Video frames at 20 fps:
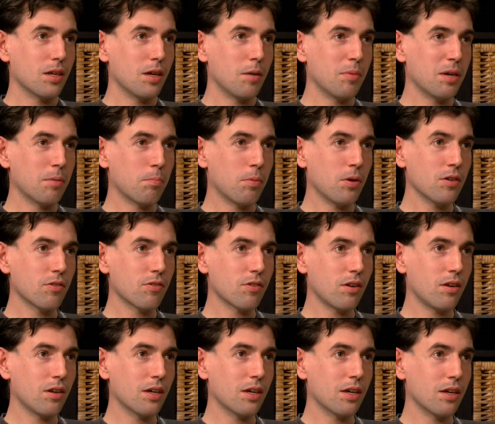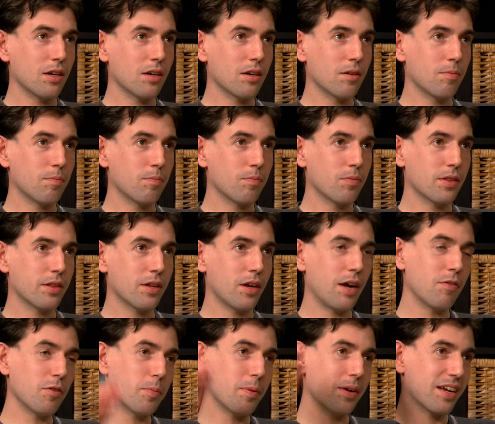I mean, personally,
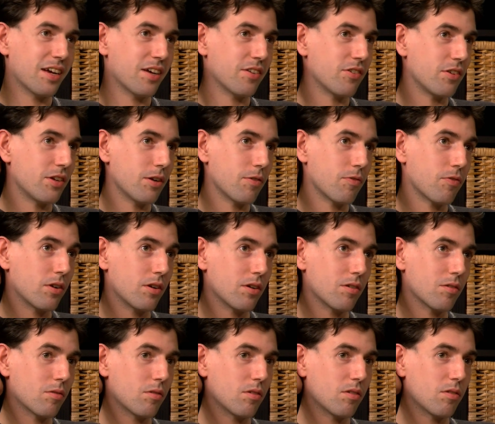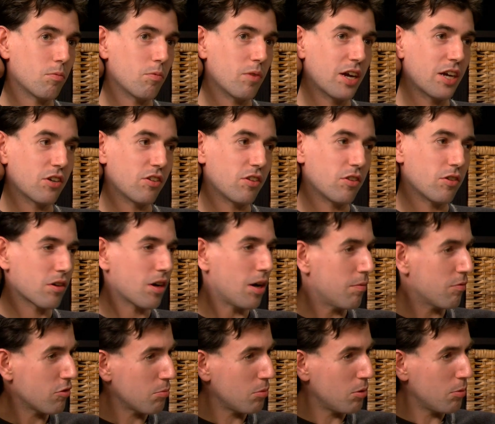everybody has a different range that they're
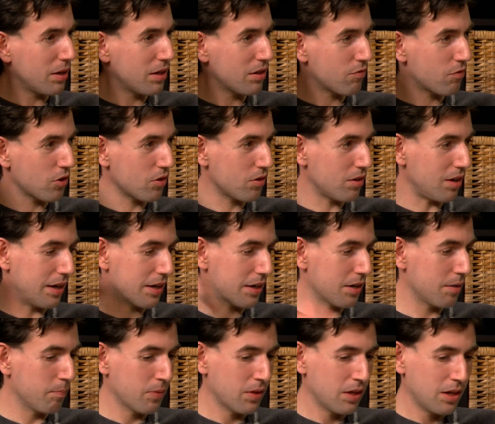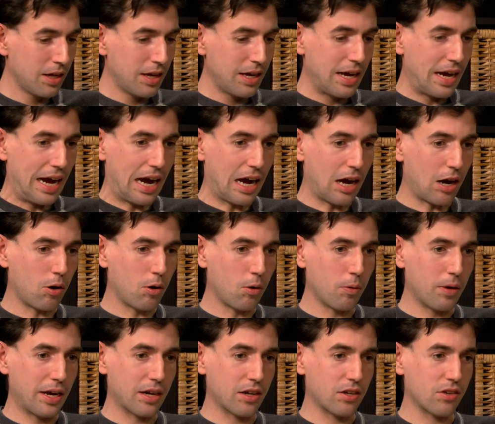comfortable with for like
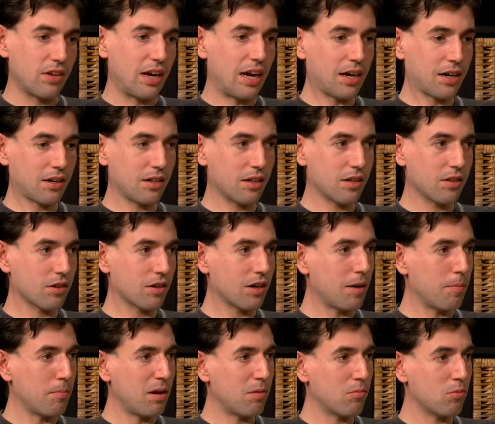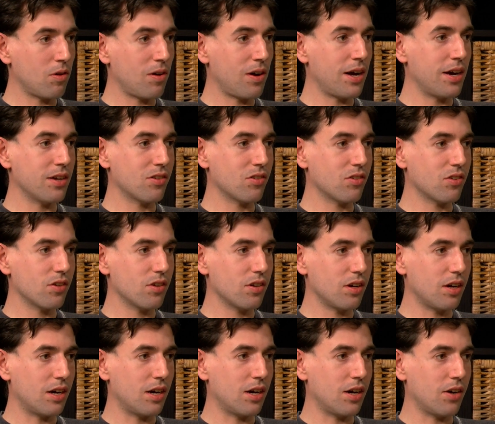how exactly they're going to memorize
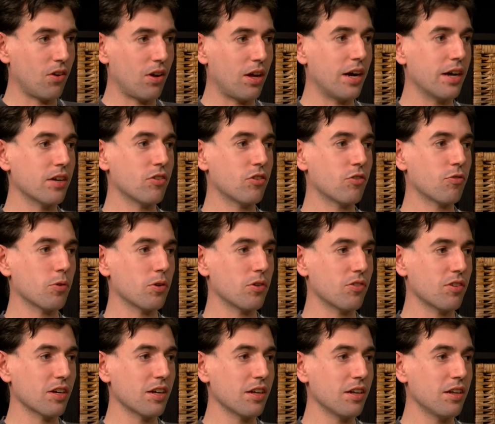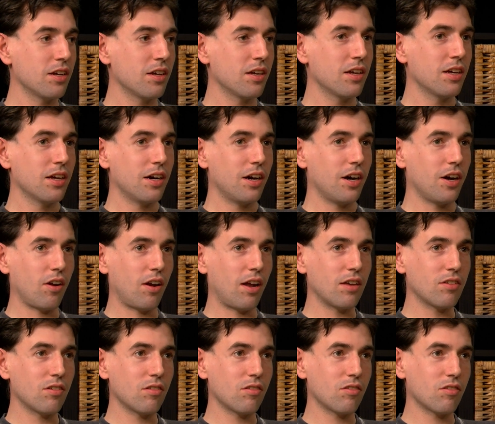lines for a scene.
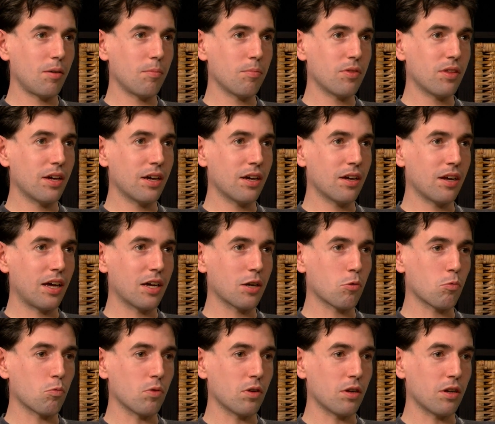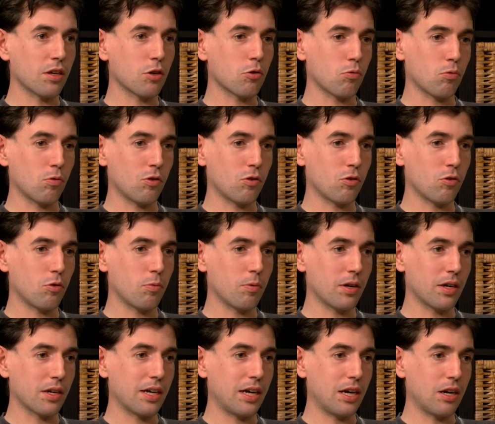Unless it's something like really crucial
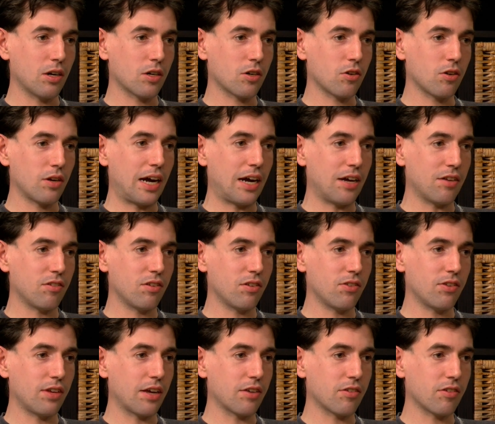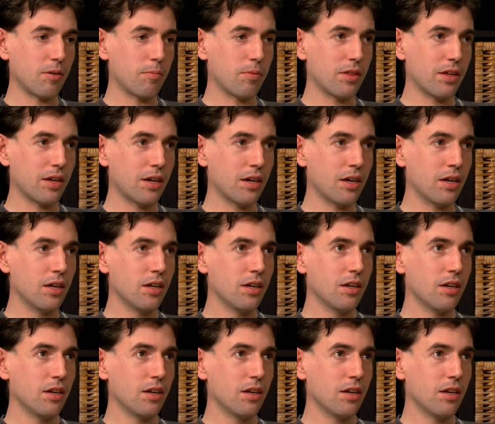where a character has to say something